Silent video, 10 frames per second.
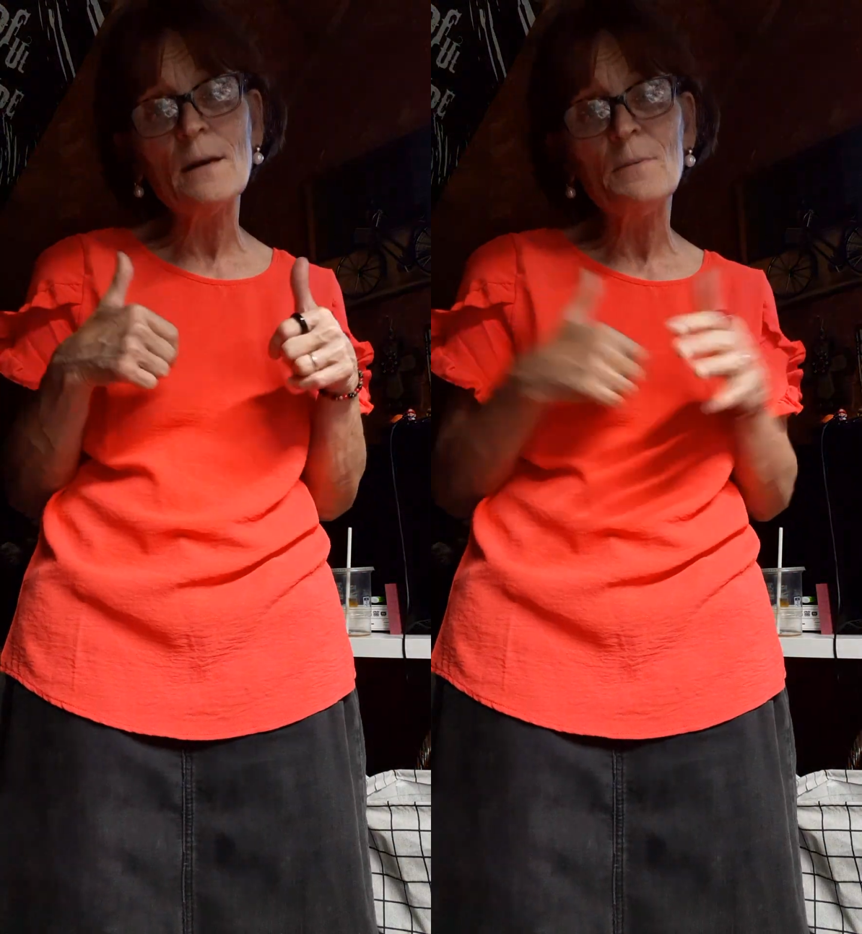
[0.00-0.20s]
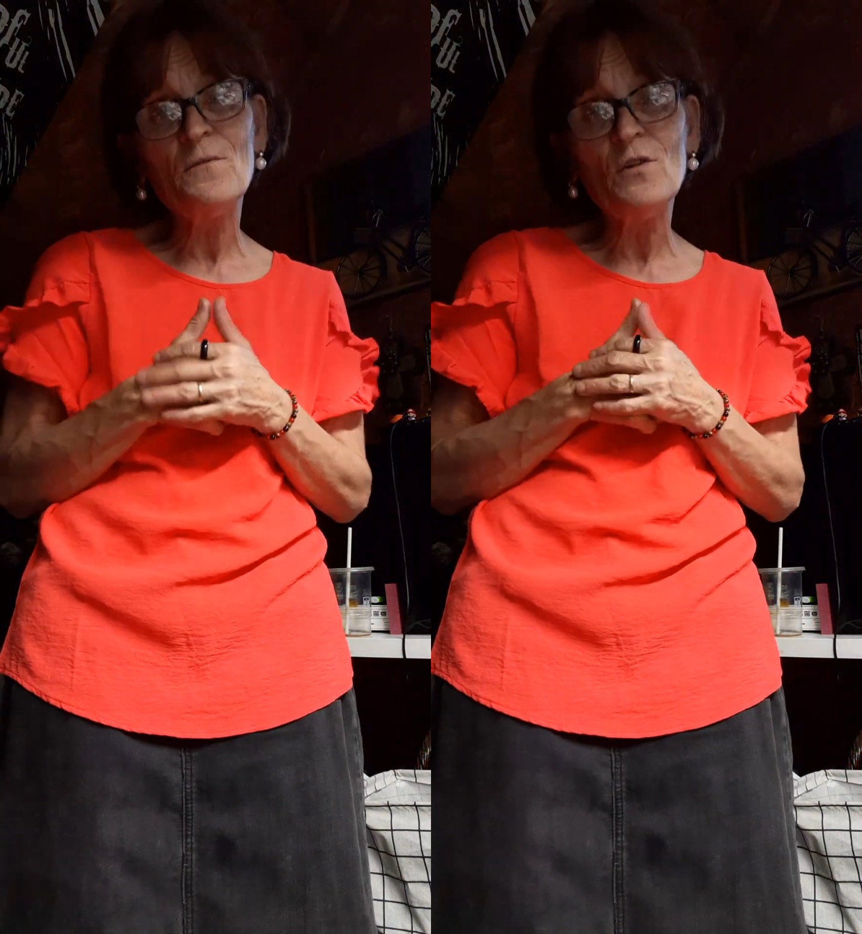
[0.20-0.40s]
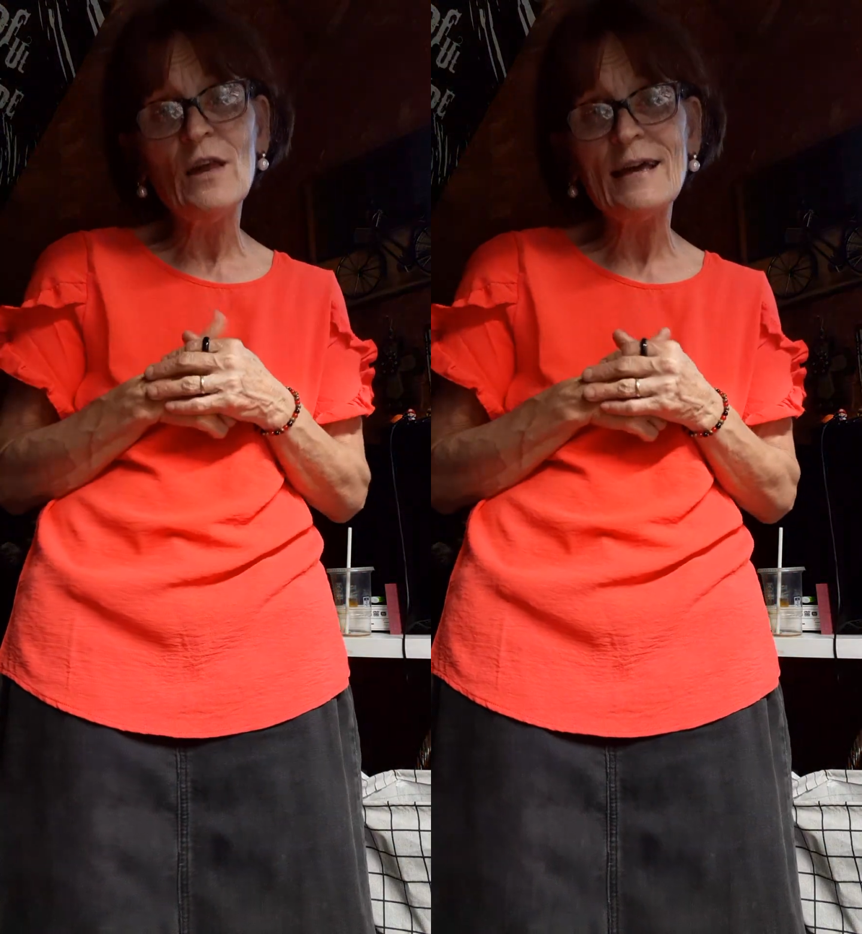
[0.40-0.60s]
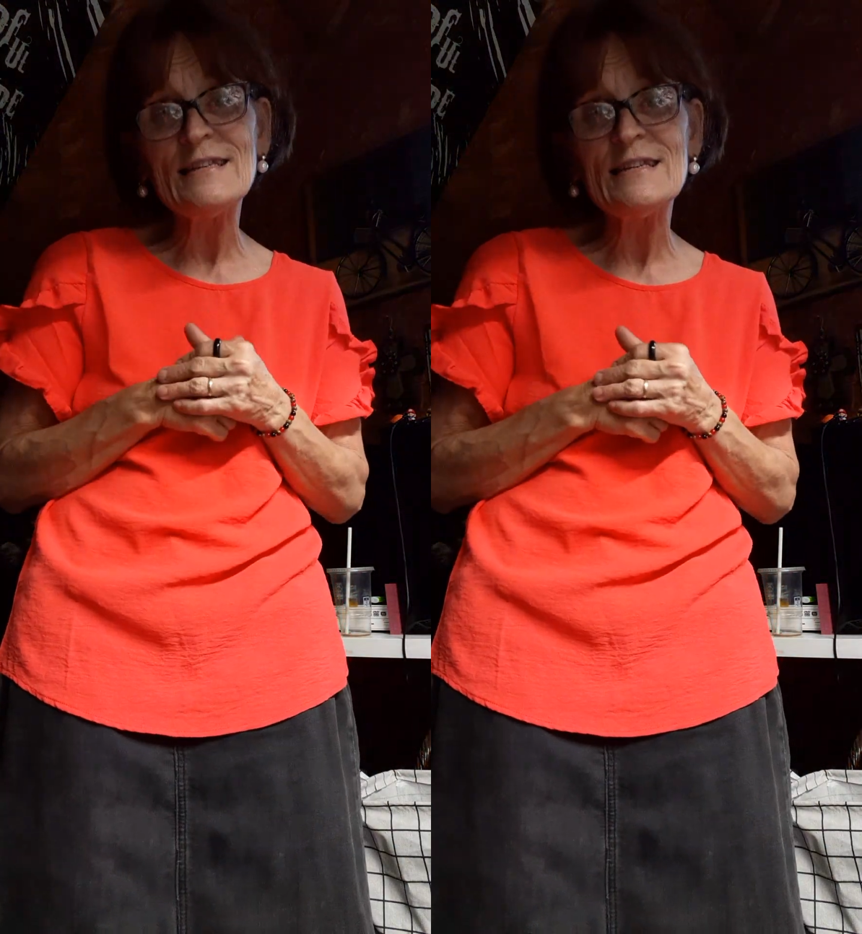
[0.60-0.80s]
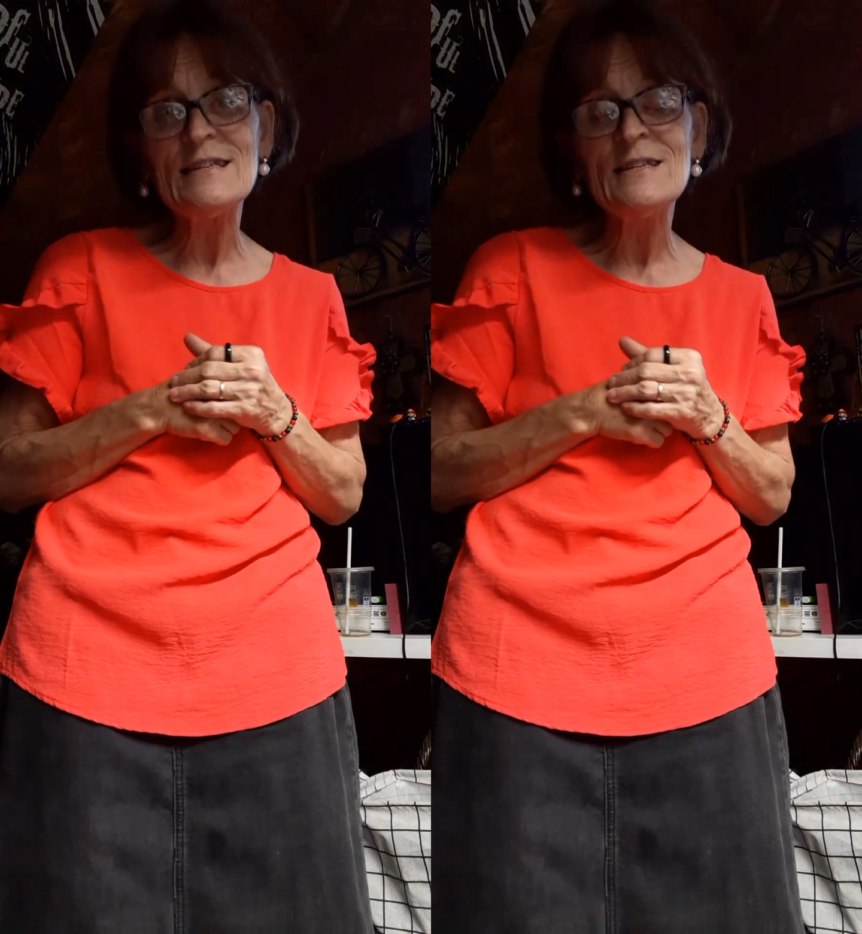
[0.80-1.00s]
up if you
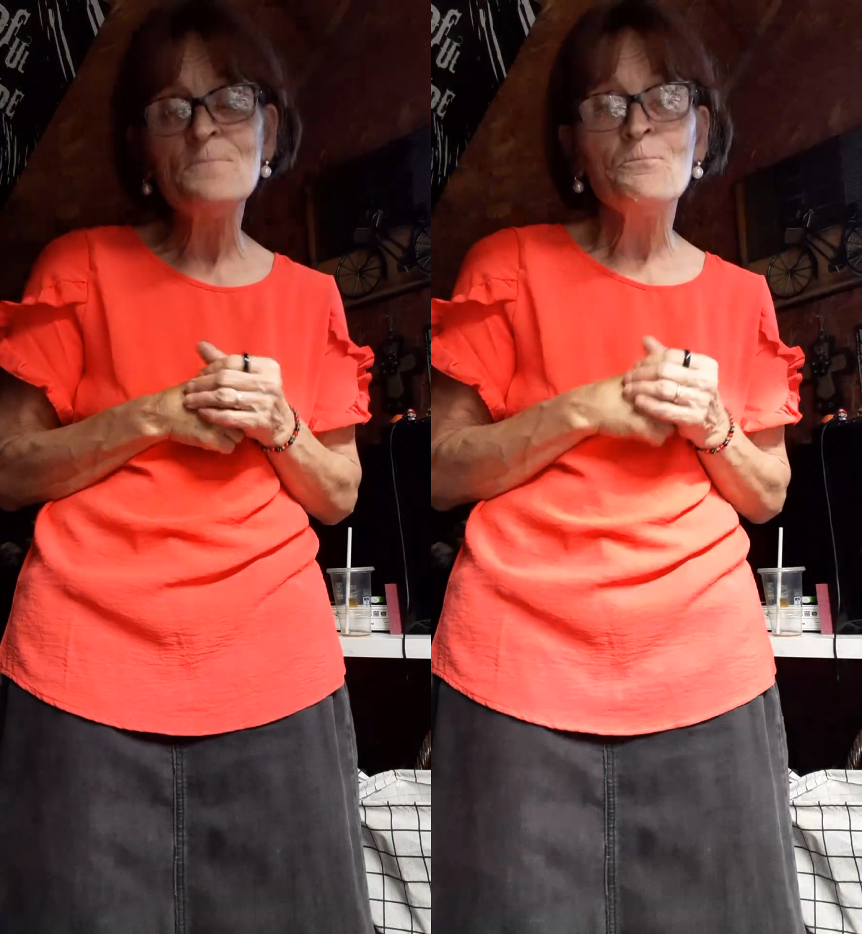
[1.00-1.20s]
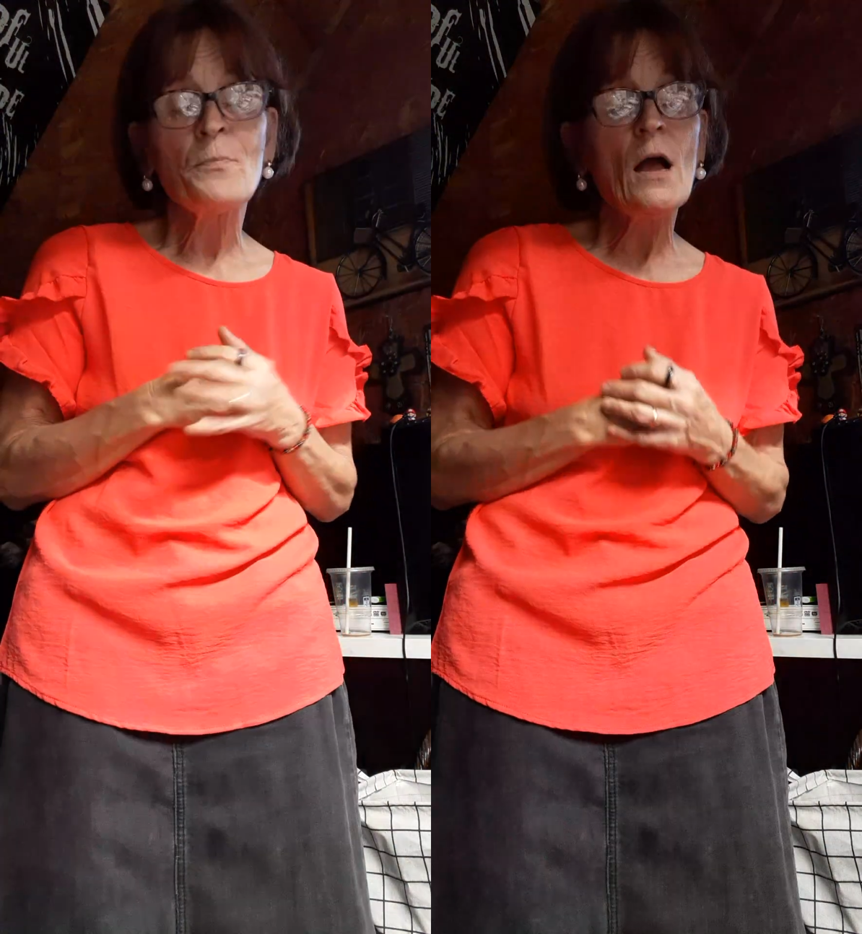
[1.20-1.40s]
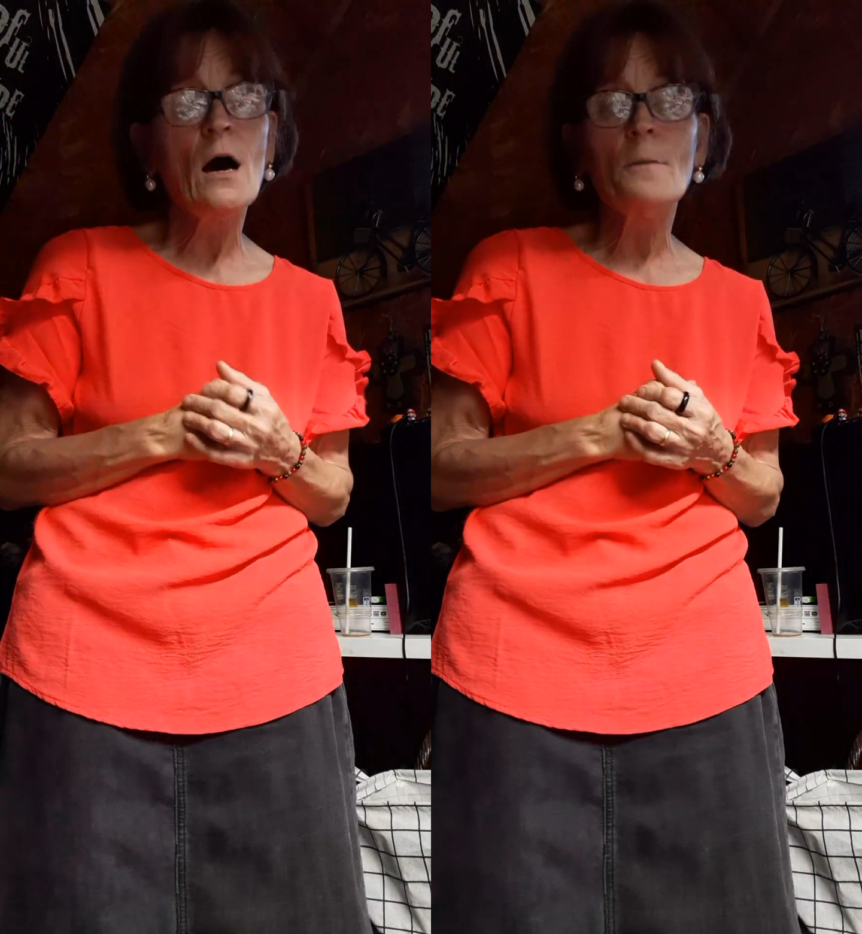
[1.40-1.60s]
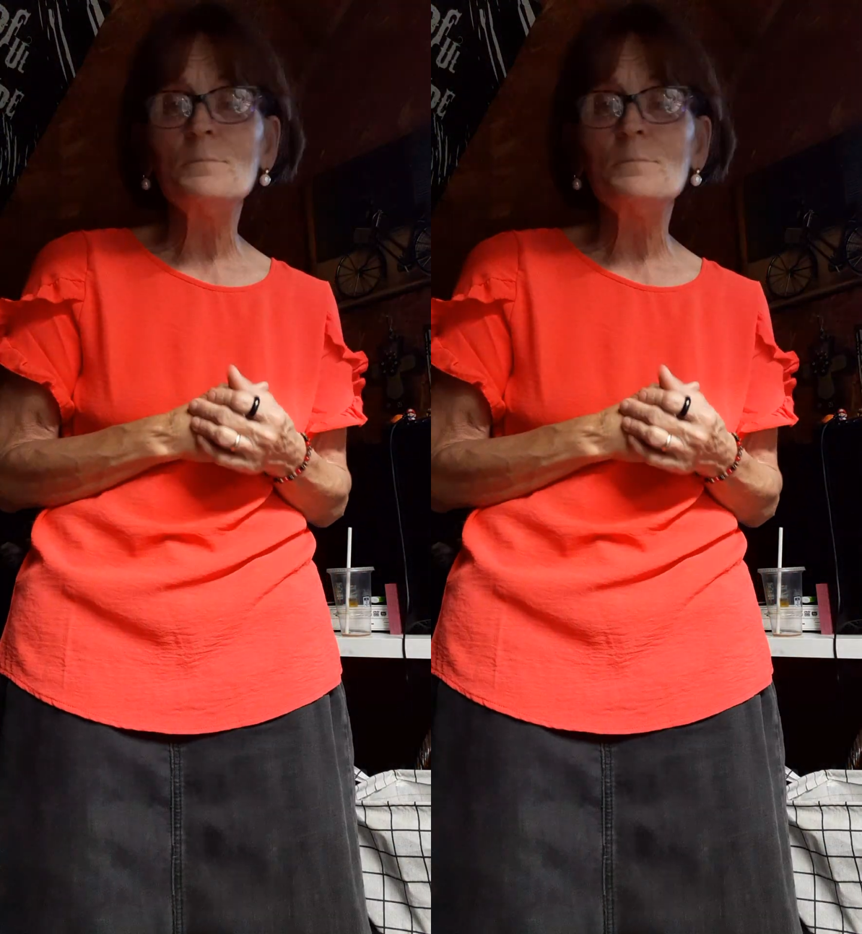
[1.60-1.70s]
liked it. Uh,